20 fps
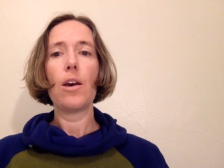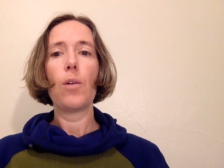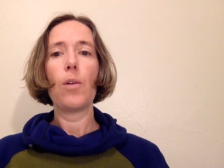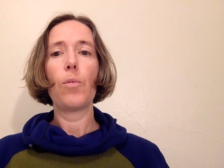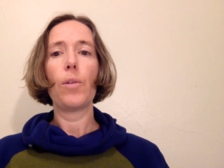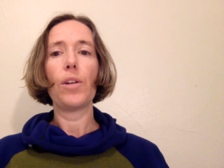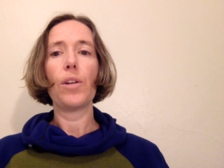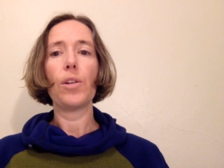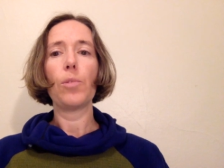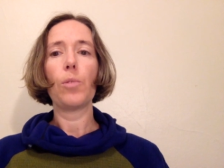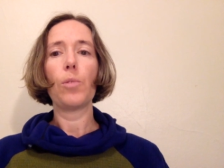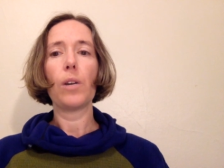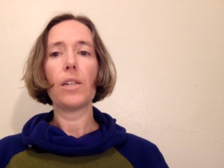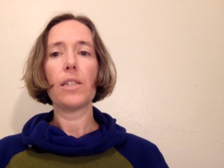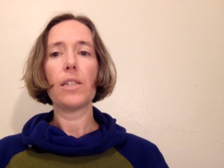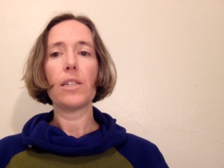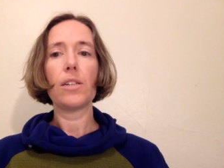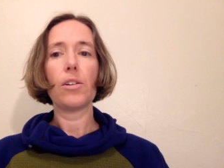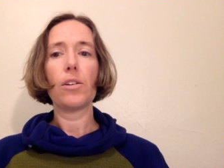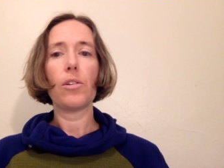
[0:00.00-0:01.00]
when you want
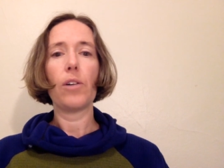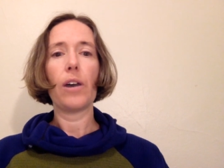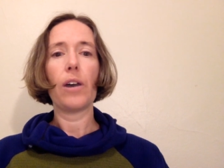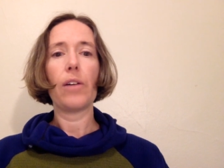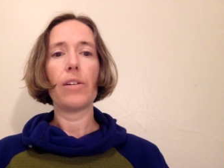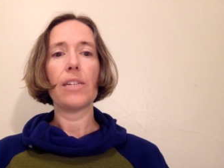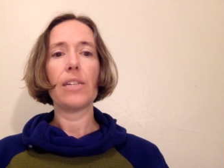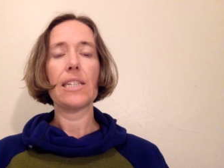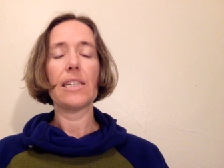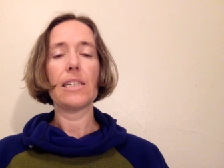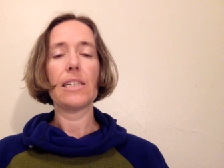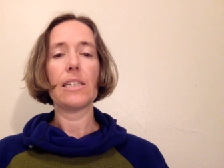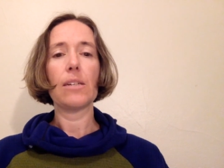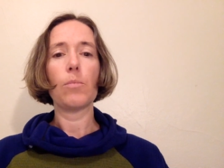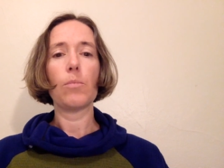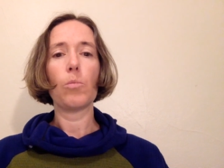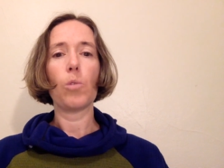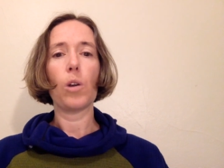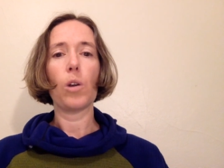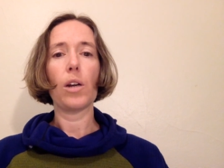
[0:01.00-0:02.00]
to know how a
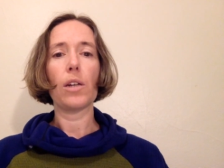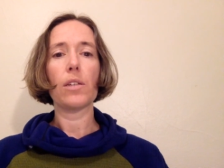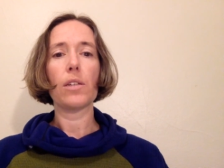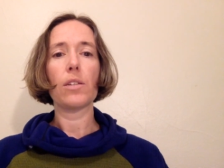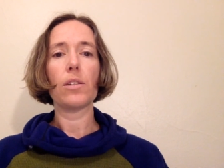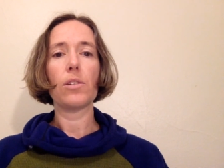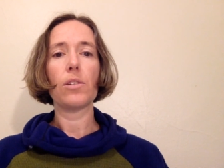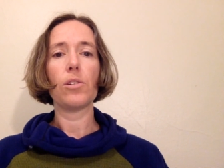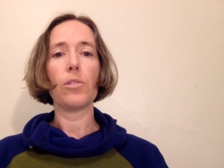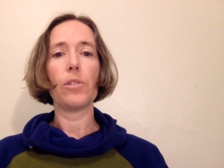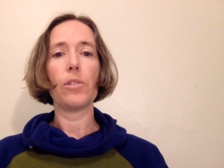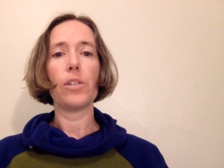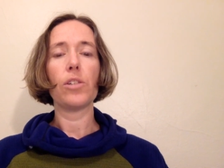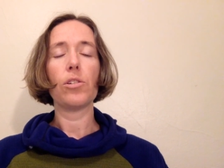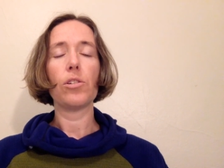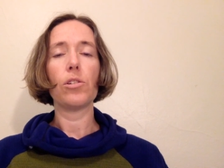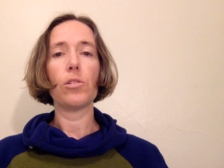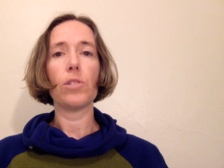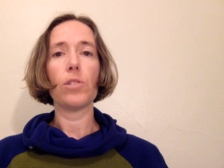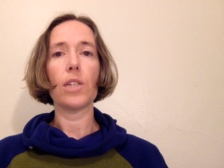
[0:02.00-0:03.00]
system works, you
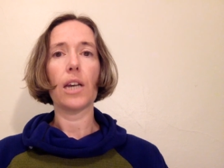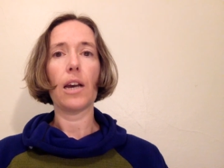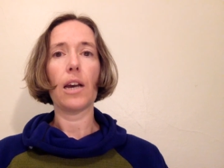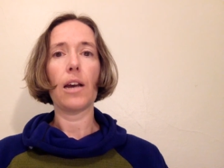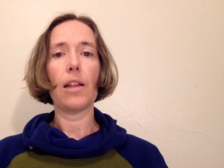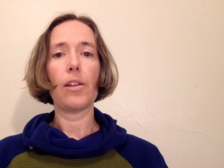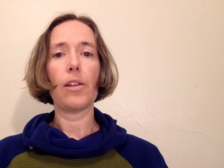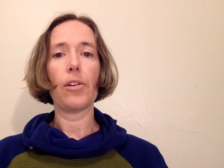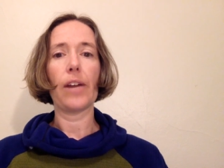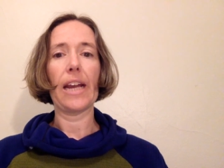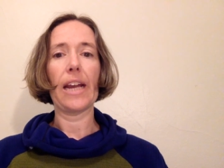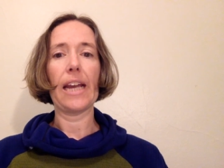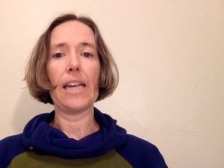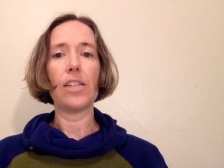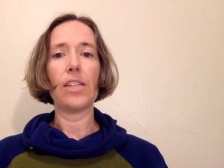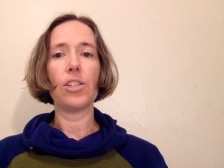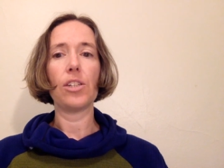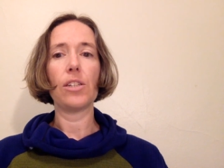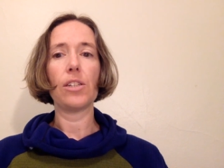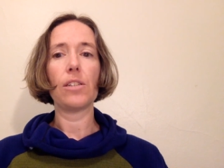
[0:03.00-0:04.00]
introduce a coloring
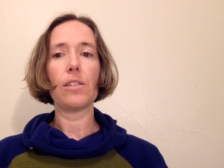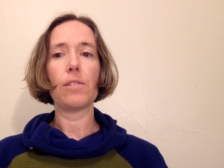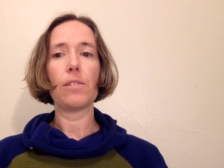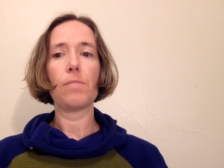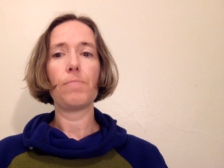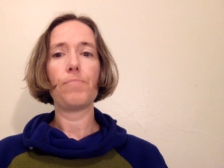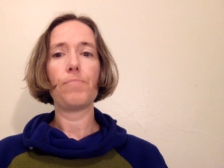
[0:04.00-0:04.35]
agent.